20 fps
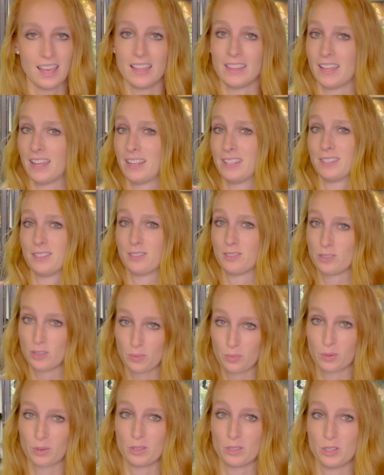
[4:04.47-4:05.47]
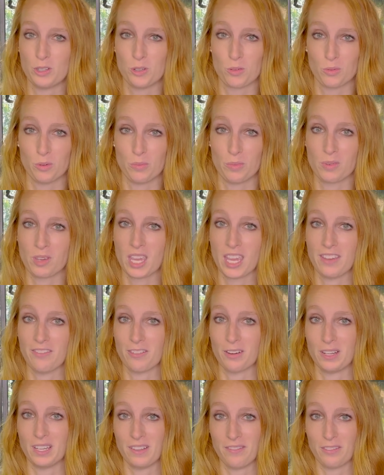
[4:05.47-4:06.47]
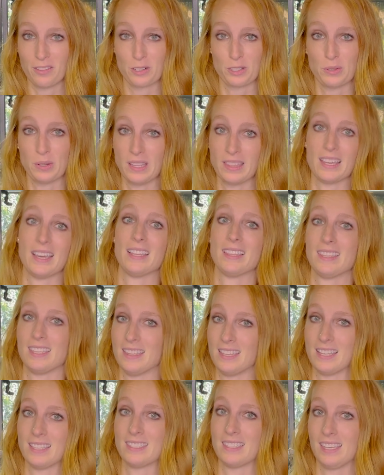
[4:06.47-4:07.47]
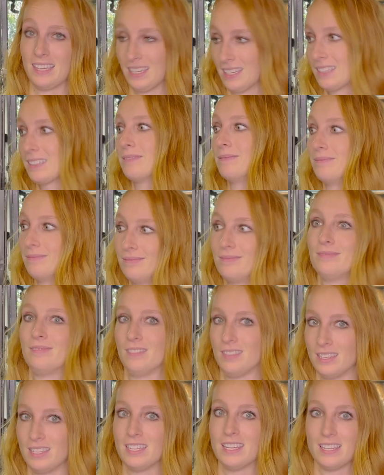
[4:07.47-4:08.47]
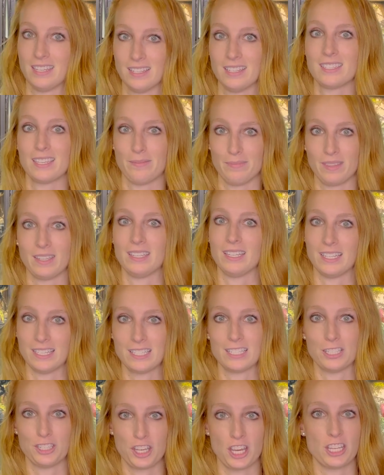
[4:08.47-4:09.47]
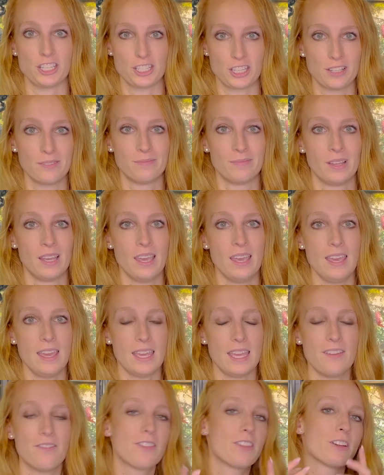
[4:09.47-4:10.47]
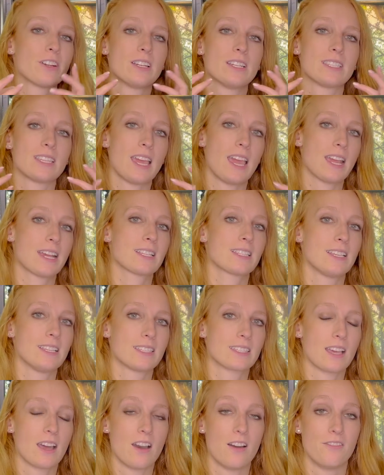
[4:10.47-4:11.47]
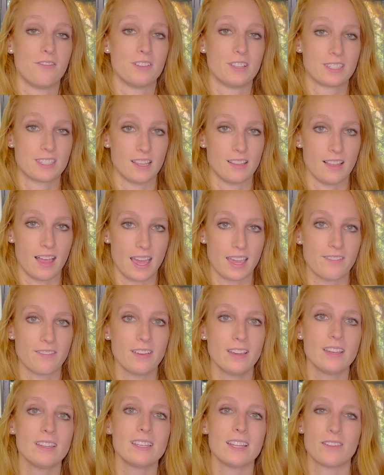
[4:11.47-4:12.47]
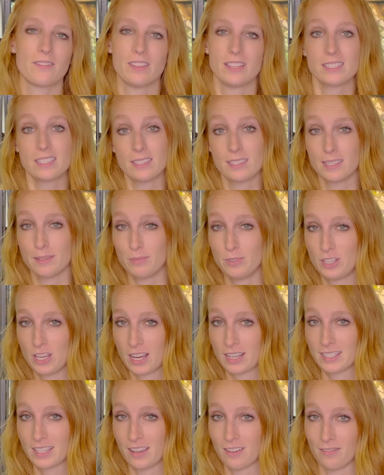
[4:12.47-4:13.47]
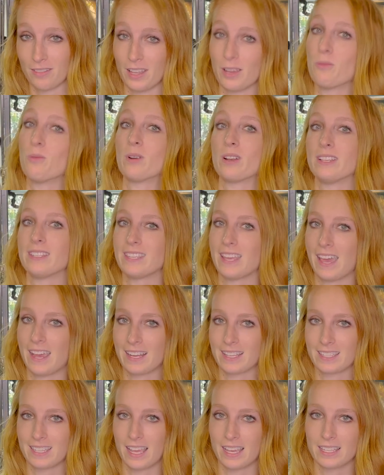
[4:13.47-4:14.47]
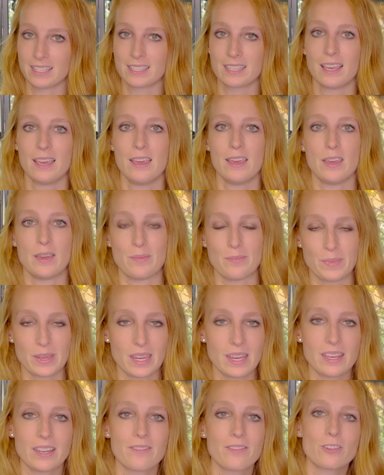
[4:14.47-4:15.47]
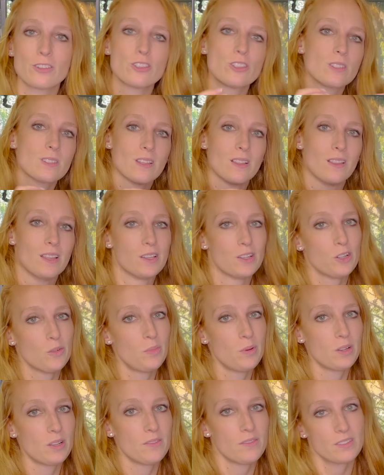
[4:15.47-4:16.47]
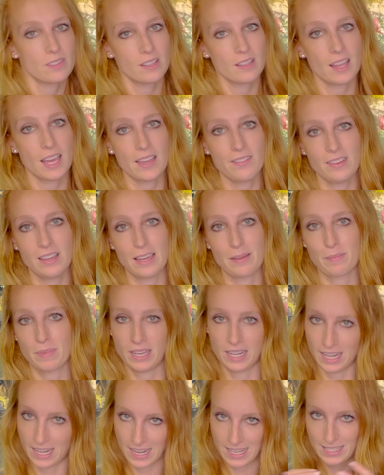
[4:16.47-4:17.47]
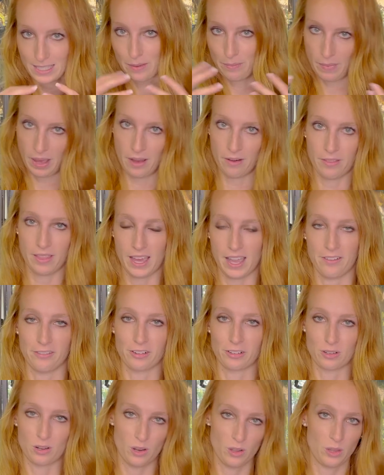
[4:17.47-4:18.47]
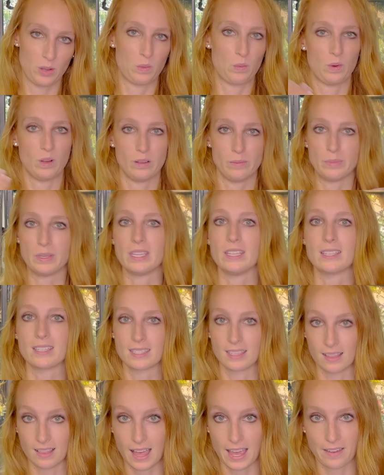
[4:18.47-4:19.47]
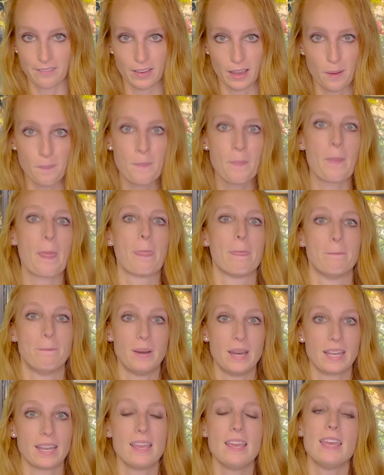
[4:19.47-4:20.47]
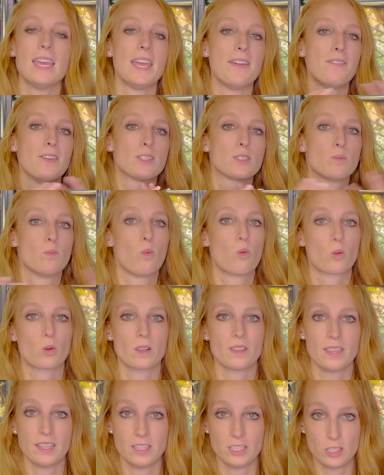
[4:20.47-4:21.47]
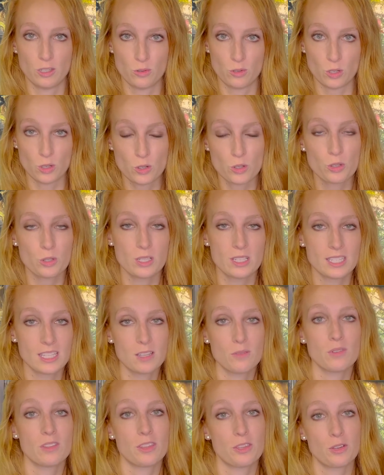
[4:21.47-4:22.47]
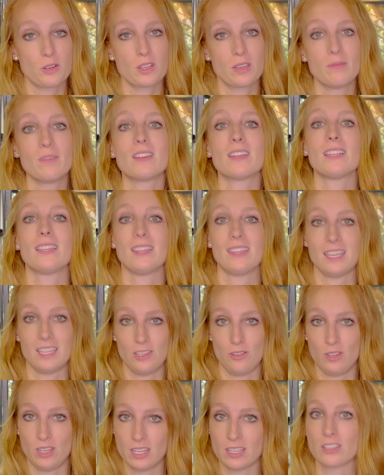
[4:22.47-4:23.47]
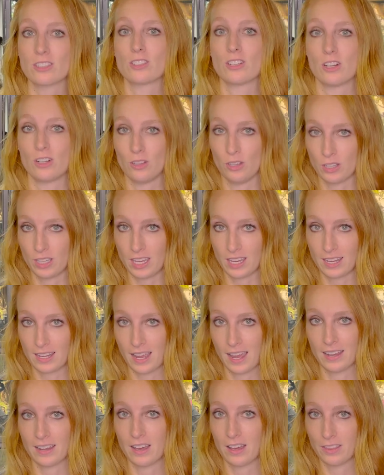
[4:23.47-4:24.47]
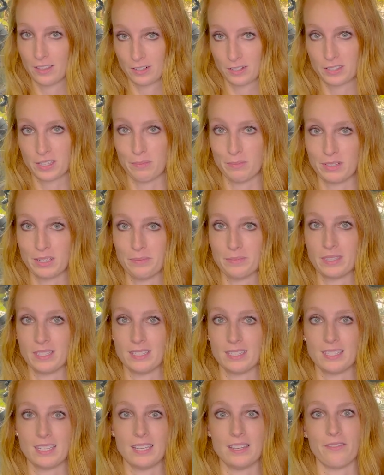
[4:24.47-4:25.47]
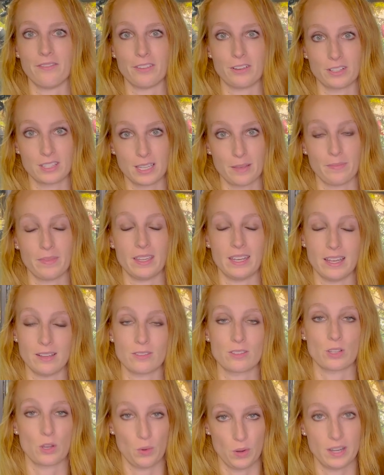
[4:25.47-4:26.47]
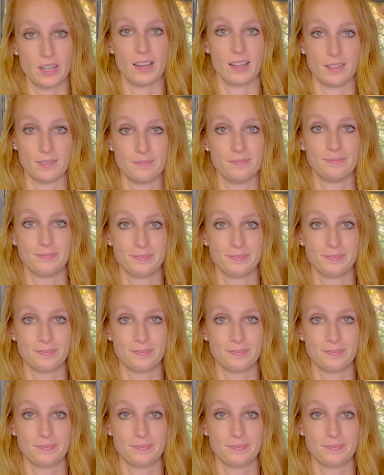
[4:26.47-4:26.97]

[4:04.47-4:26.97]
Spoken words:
That is a super unusual behavior, and if they're doing that, then that's like something needs to change. If there is excess of saliva, now this is subjective. Like, what does excess mean? If there's just a little bit of saliva, I mean, it is a mouth after all, there will be saliva. But if it's more than you usually see with your chameleon, then you need to start looking at other symptoms and seeing if there's something else going on.